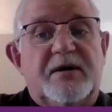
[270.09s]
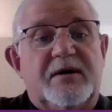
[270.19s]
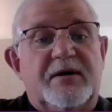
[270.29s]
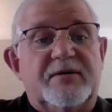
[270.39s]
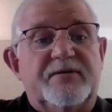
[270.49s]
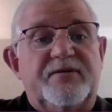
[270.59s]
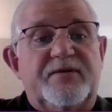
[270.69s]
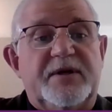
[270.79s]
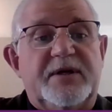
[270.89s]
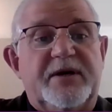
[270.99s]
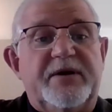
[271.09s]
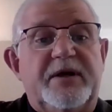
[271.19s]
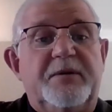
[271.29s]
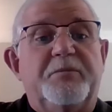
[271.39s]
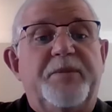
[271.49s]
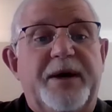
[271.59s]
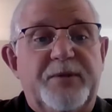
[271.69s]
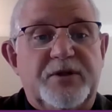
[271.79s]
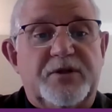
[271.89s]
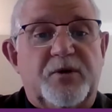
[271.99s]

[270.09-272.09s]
of hearing impairment